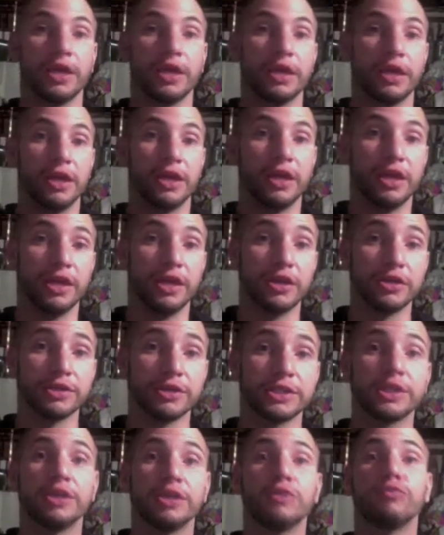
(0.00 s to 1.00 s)

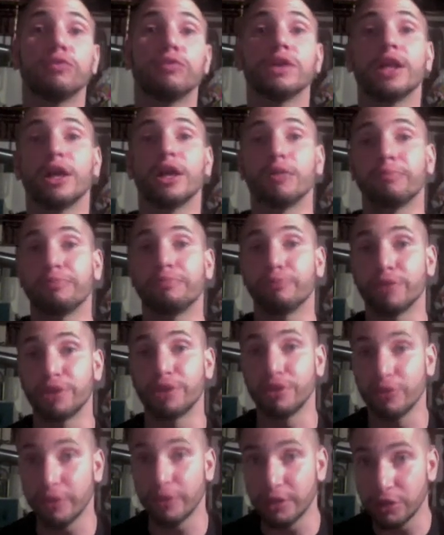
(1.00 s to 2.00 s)
Hills will help
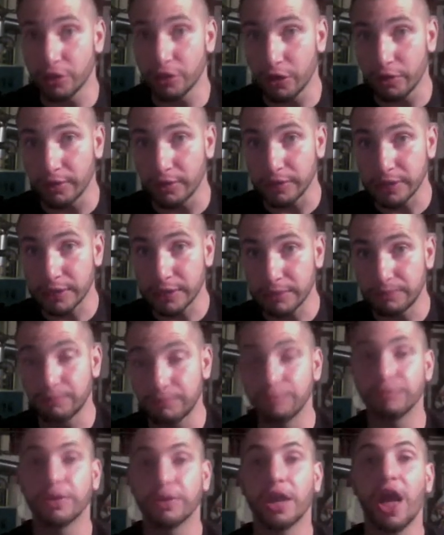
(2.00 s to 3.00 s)
with your endurance.
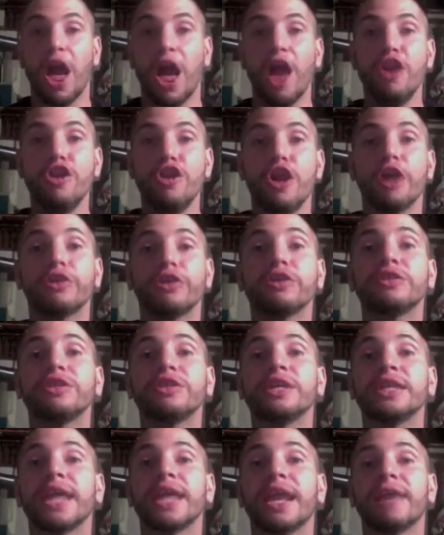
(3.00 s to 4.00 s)
Another
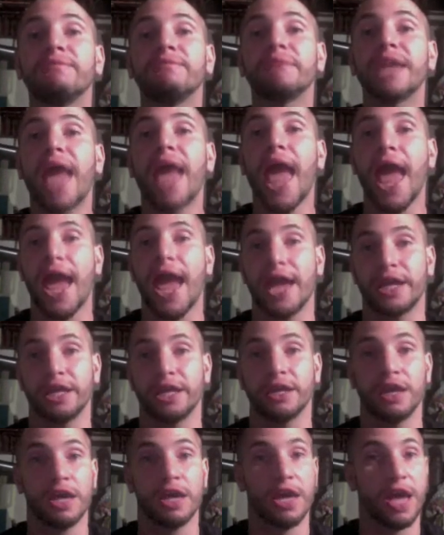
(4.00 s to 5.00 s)
thing that I've been
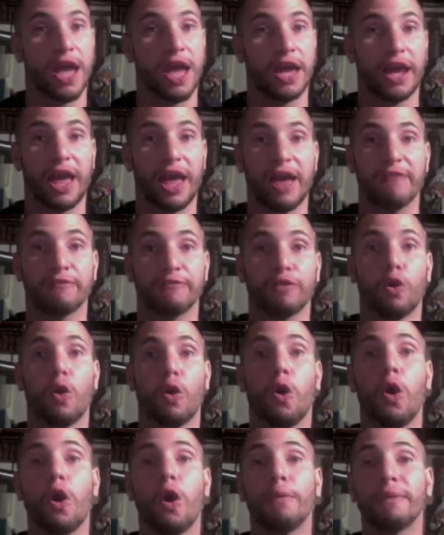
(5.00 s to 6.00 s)
adding and have
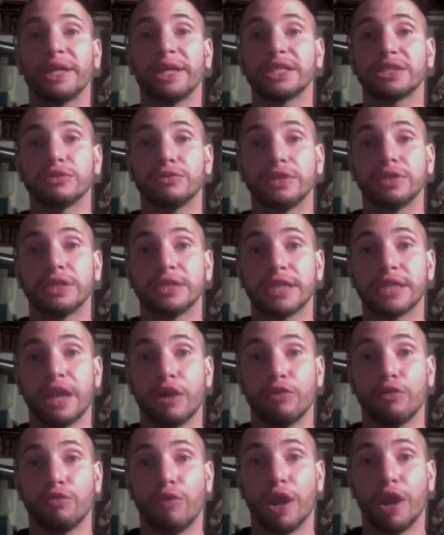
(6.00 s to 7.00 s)
all my students
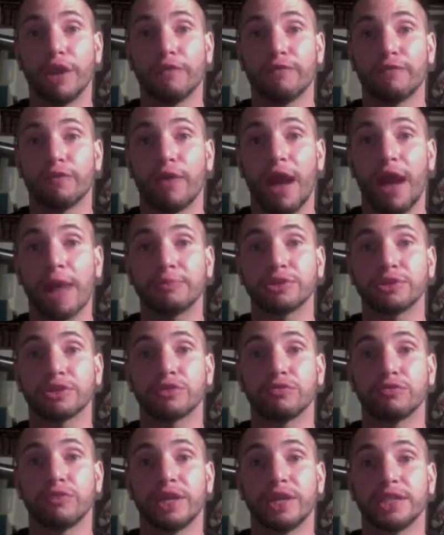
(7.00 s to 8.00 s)
that are running for
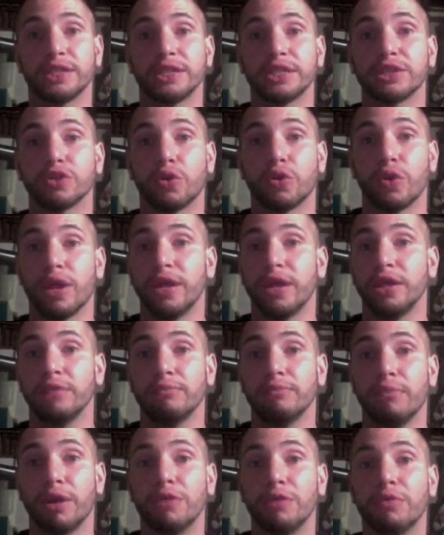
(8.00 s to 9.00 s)
obstacle races or
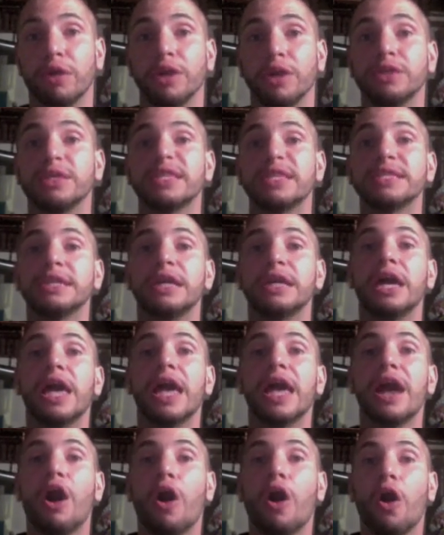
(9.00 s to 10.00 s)
any mud runs
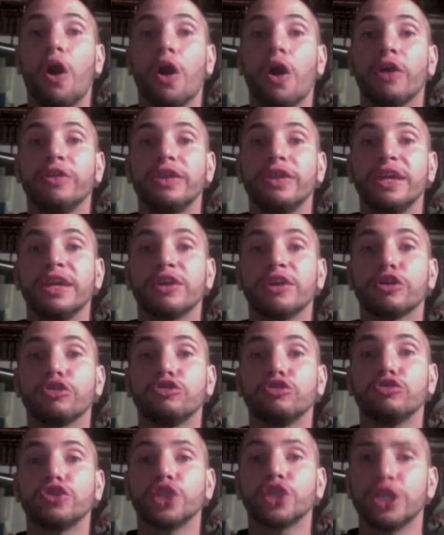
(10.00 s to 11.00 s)
are the
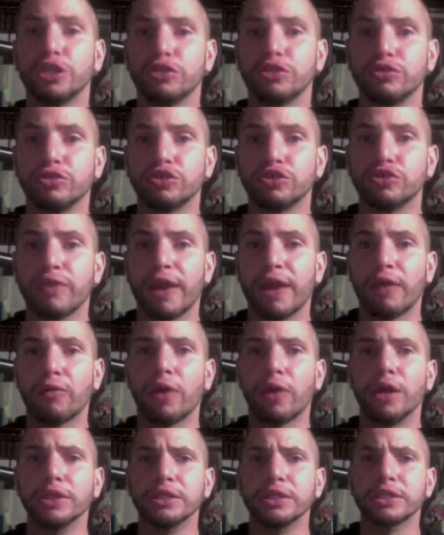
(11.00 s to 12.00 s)
inclusion in those trail
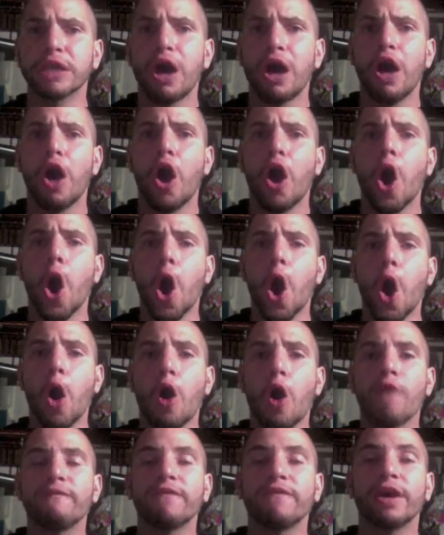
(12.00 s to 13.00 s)
runs
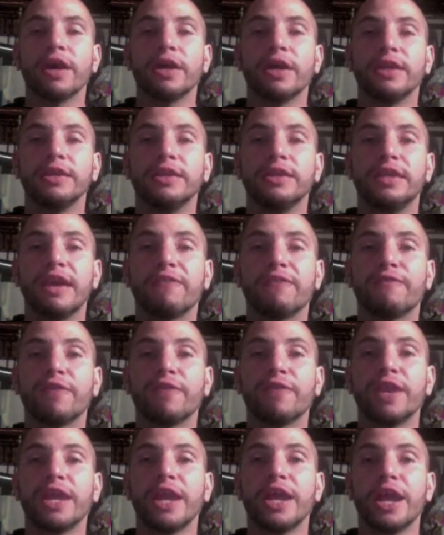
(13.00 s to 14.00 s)
of
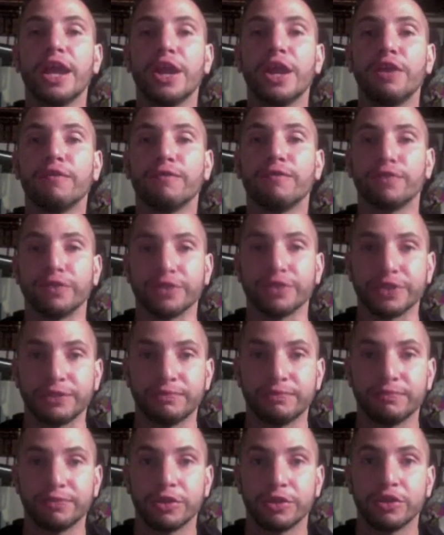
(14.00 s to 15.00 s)
different intervals.
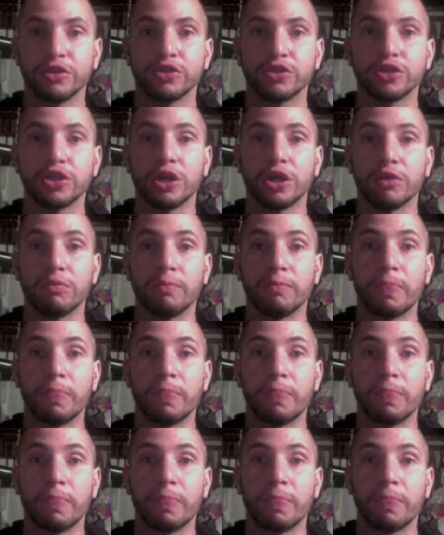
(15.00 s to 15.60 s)
So,